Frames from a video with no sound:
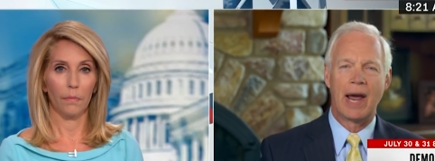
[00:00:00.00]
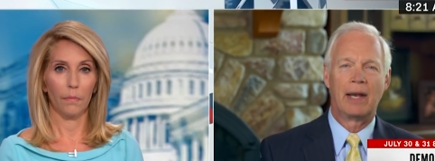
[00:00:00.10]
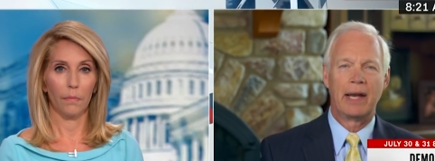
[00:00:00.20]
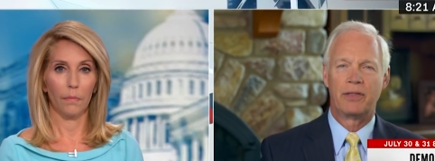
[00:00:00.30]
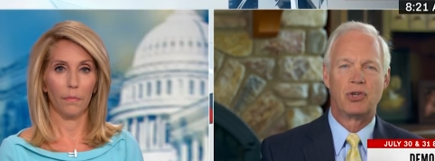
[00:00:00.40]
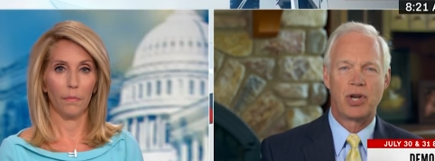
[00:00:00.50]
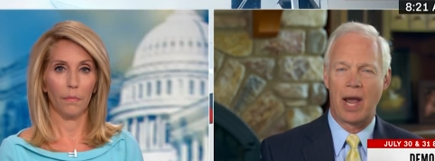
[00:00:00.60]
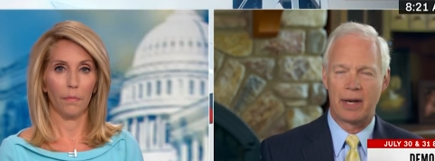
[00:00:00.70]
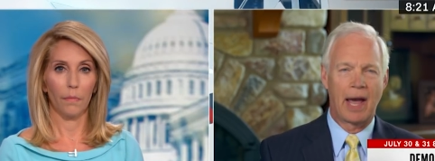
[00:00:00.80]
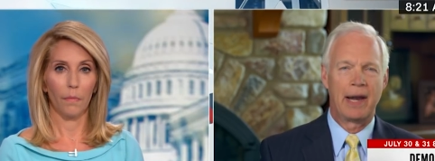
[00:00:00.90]
Speaker 1: did not like the
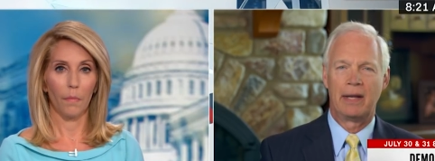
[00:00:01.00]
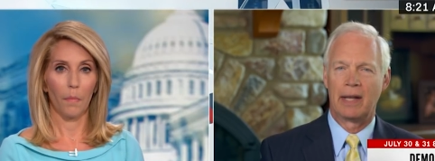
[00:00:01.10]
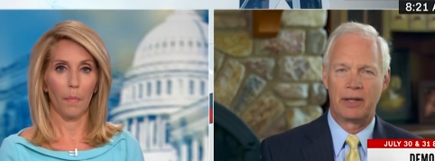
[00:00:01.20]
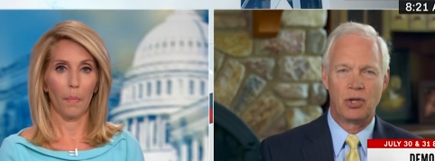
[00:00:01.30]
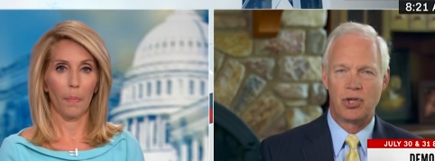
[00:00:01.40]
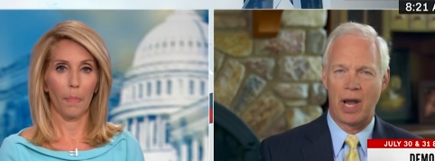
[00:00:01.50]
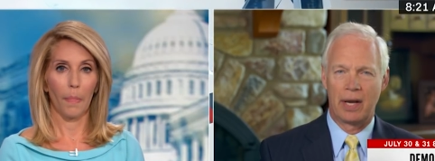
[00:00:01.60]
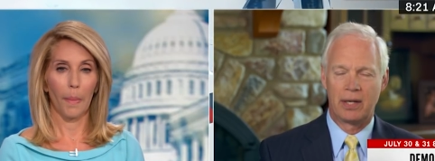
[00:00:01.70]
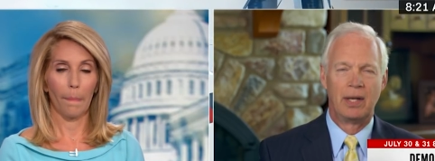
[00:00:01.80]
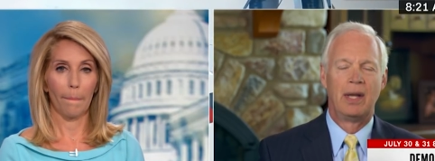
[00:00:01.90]
chant. I didn't like the
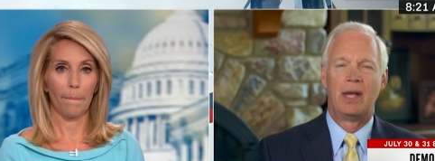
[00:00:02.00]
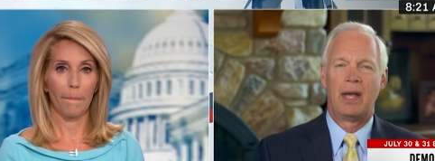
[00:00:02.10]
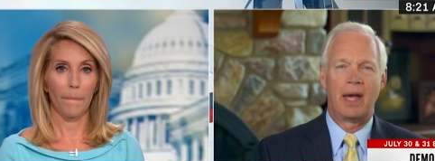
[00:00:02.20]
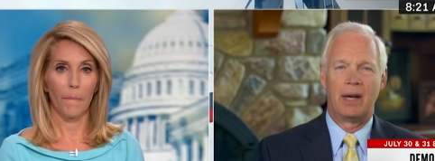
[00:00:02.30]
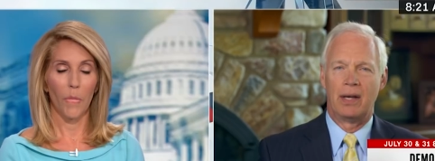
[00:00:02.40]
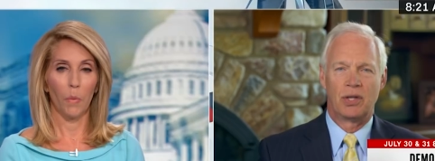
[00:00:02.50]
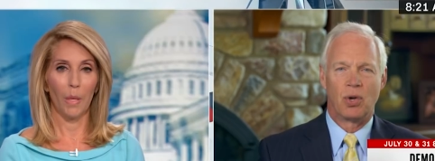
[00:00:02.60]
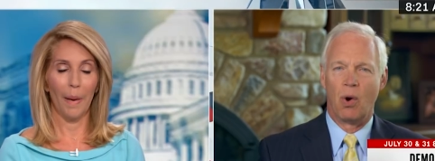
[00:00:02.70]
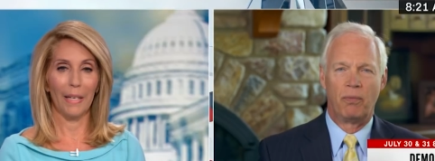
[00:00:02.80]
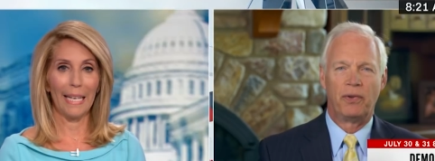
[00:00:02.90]
chant. And
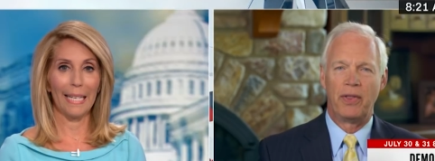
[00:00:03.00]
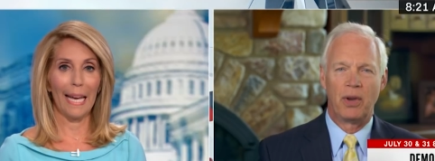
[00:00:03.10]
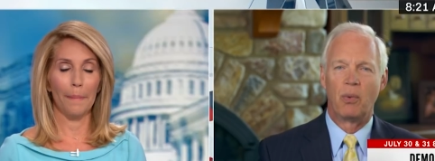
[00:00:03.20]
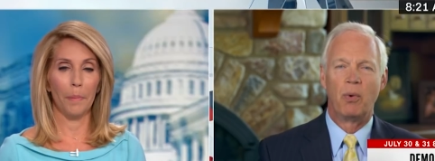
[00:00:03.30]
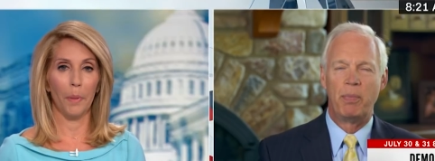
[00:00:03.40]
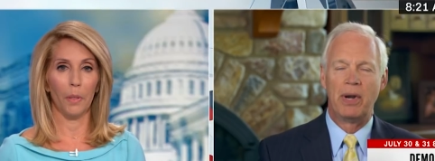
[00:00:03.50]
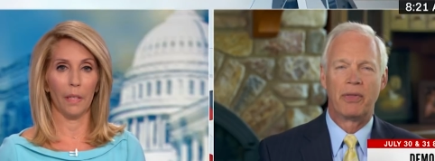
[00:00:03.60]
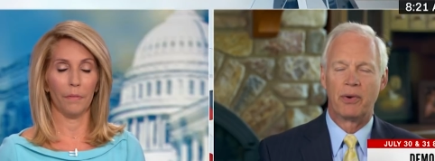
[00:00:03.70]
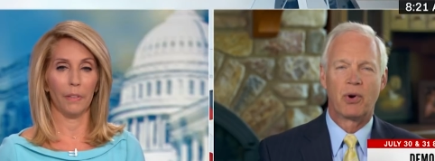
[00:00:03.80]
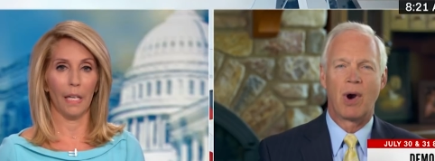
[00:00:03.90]
uh, so hopefully there won't
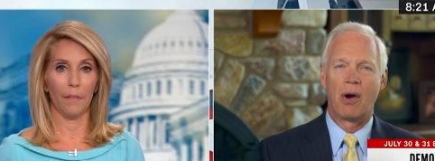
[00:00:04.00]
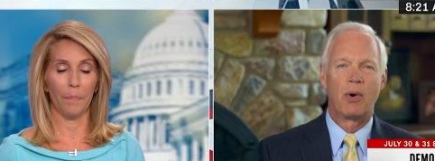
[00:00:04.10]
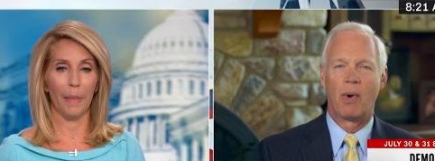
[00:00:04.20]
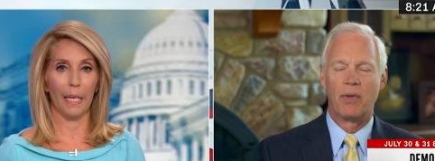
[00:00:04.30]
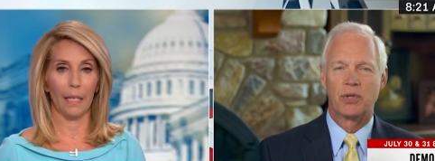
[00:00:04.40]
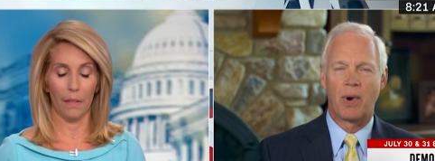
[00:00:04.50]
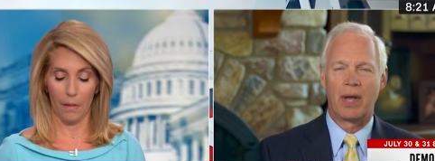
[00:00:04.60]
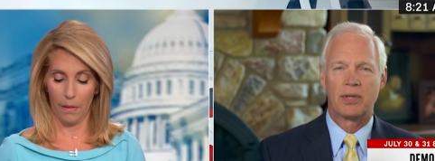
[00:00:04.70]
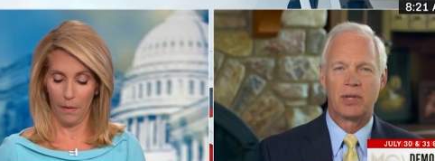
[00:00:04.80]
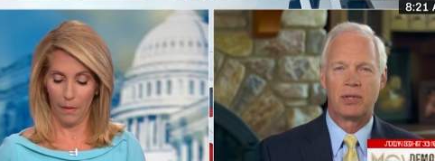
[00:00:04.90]
be another of, crowd of in being, one of
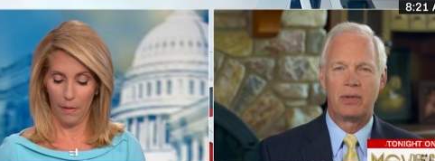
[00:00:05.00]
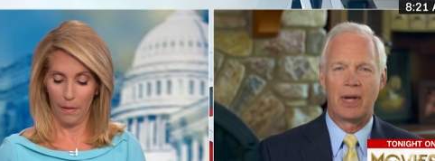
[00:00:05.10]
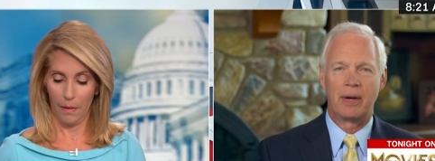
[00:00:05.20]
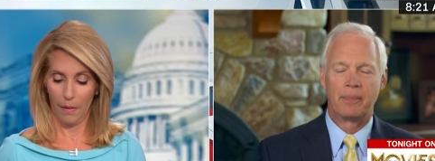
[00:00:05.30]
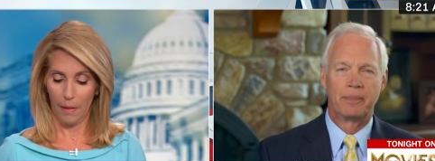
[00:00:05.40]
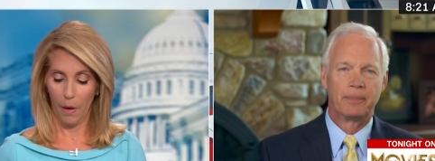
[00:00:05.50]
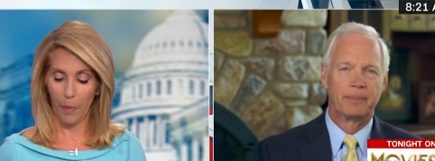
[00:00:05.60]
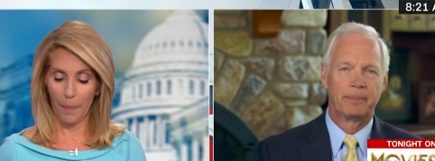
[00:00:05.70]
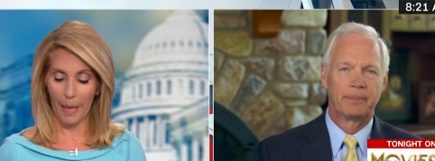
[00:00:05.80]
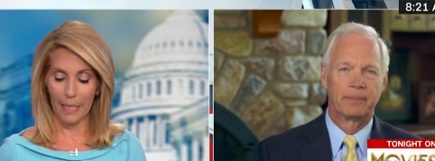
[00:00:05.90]
those rallies that do that.
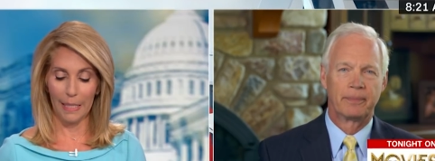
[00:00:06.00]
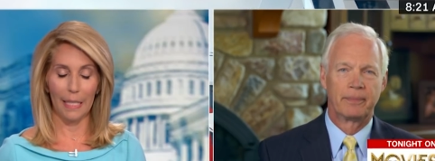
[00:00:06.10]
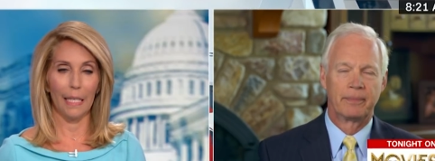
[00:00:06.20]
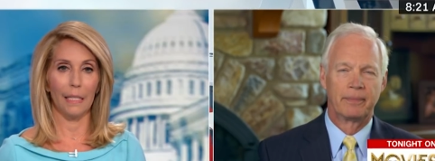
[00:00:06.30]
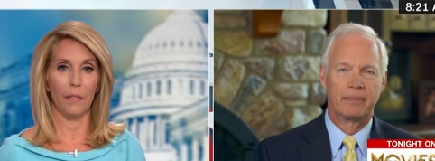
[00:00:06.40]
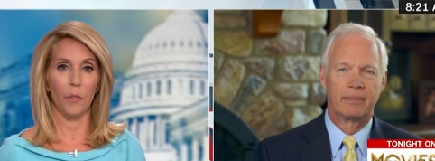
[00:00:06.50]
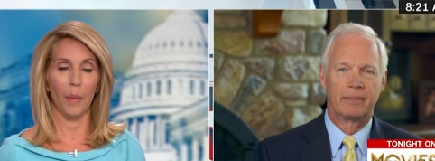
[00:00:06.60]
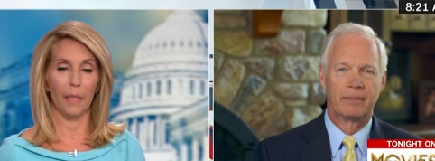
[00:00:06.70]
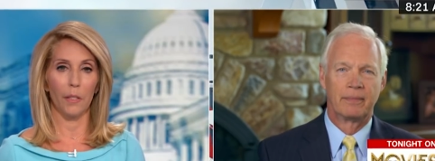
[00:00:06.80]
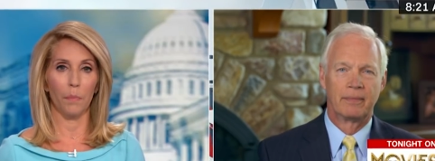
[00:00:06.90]
Speaker 2: What about his,
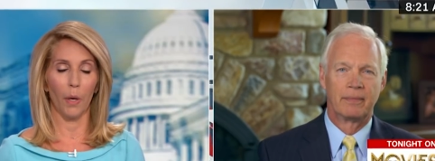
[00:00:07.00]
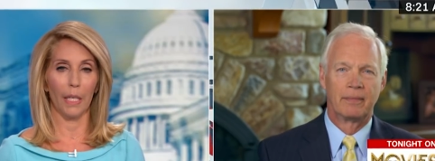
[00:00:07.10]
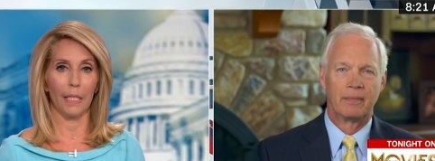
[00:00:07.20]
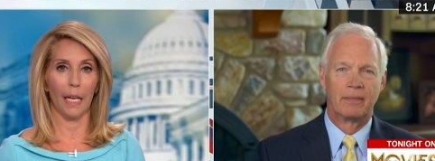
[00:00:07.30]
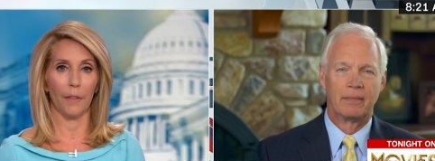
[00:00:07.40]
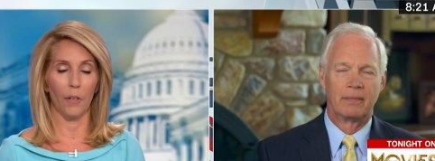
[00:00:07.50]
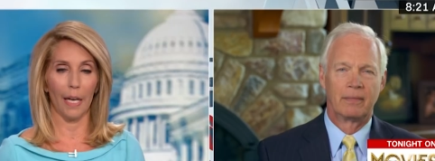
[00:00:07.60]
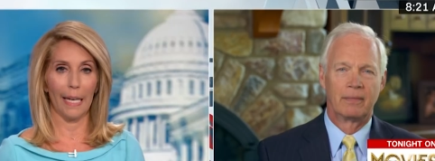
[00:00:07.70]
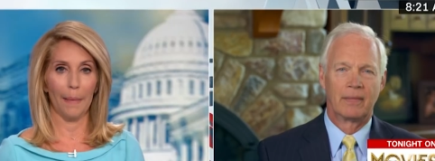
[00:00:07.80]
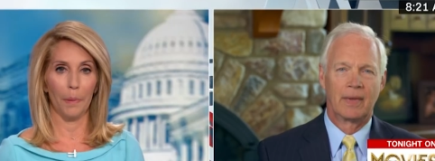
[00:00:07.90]
his tweet this morning saying
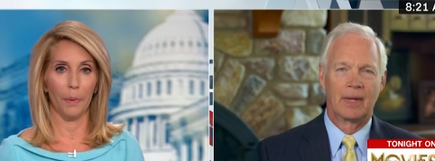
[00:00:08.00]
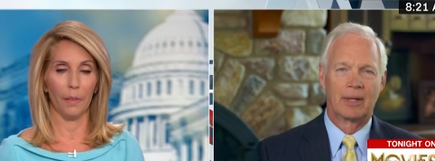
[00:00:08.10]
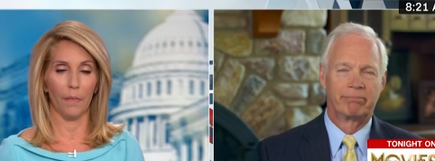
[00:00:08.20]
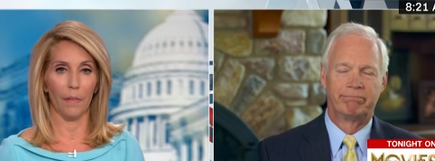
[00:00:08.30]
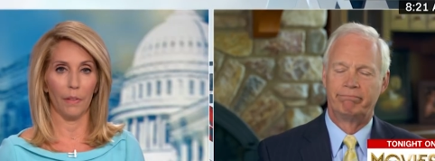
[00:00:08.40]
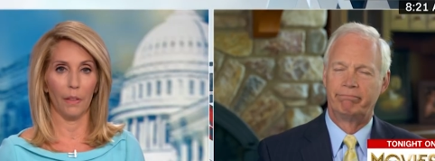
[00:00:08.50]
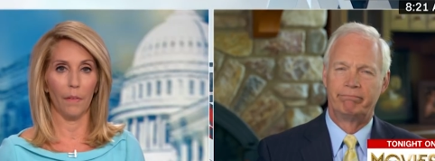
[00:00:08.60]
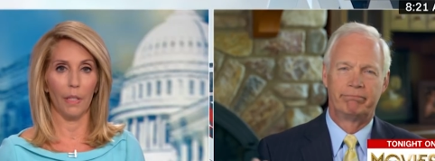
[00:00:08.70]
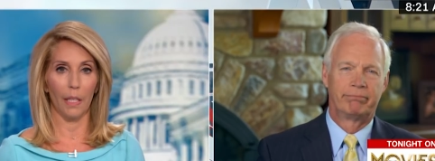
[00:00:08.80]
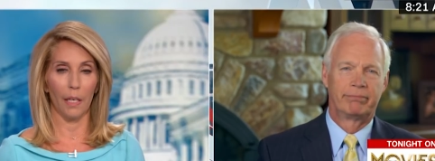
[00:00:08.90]
they're not capable of
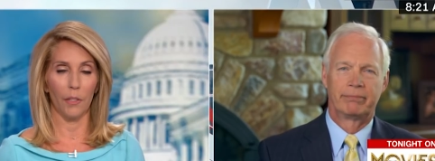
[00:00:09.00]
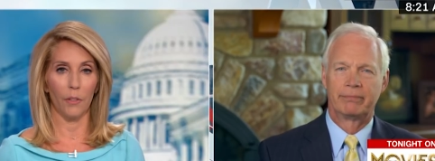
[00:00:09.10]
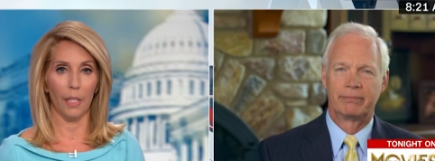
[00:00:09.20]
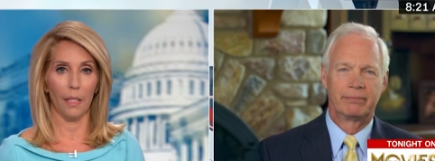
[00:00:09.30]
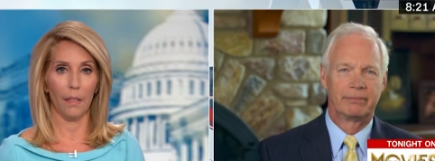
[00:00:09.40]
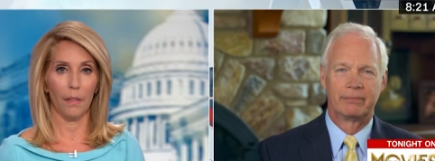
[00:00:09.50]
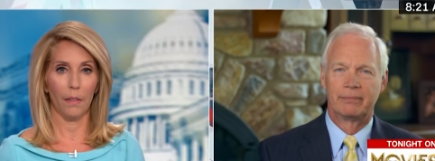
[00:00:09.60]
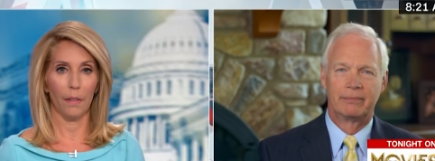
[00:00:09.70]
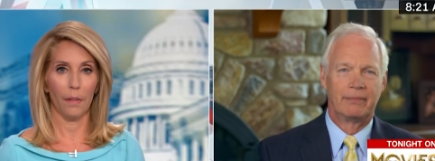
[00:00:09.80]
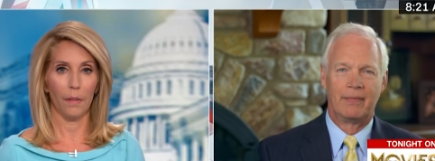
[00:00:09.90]
loving the country?
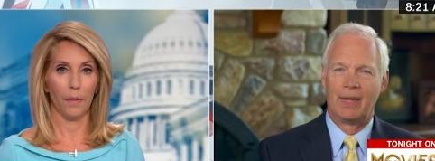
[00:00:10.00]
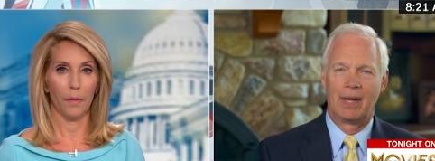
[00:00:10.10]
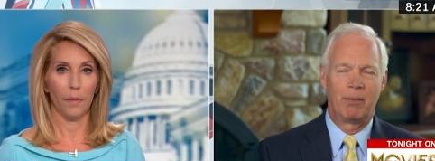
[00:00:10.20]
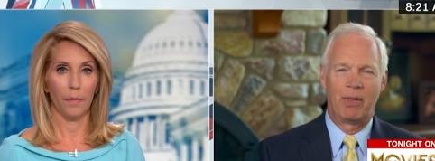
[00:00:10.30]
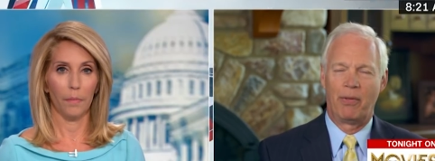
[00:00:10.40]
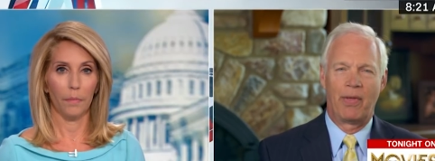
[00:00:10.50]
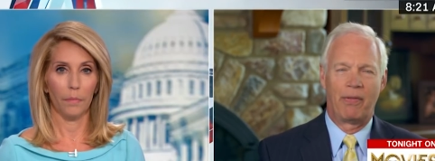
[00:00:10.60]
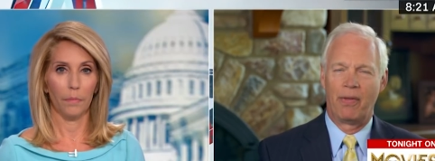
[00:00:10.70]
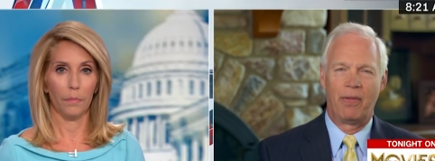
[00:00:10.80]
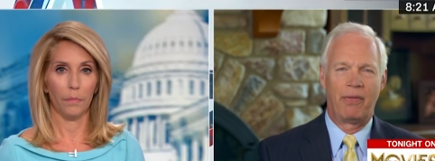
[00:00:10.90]
Speaker 1: I
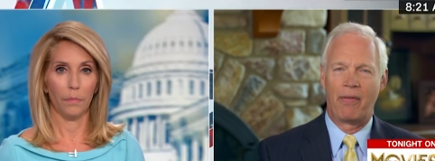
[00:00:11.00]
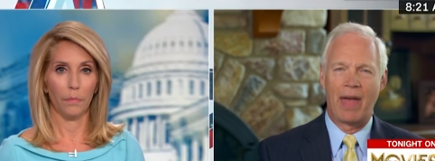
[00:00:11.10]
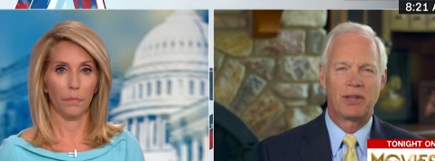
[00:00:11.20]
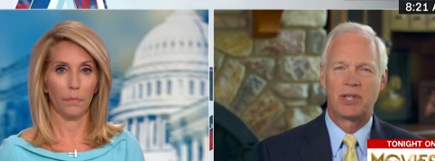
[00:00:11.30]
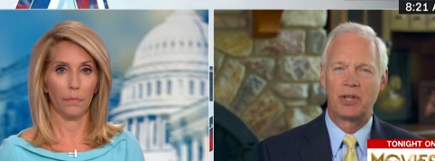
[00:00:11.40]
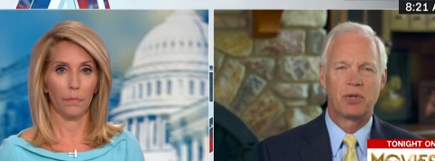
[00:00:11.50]
mean, th- th- that's